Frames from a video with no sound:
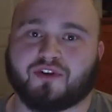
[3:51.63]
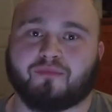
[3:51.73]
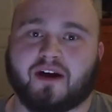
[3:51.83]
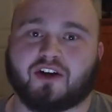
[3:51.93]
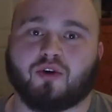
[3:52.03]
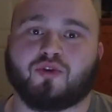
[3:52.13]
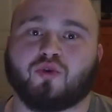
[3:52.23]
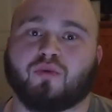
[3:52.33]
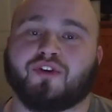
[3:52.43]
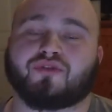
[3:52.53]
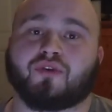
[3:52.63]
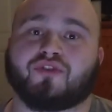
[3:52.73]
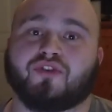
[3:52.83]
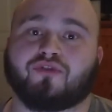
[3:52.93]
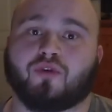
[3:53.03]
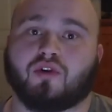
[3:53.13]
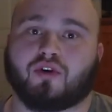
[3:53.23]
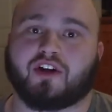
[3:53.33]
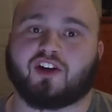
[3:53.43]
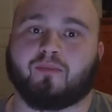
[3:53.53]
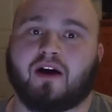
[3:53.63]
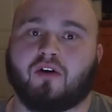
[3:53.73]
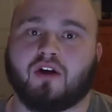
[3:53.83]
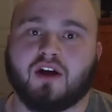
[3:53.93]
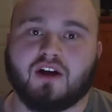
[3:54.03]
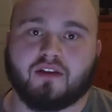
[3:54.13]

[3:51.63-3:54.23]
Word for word: One of my go to resources for learning about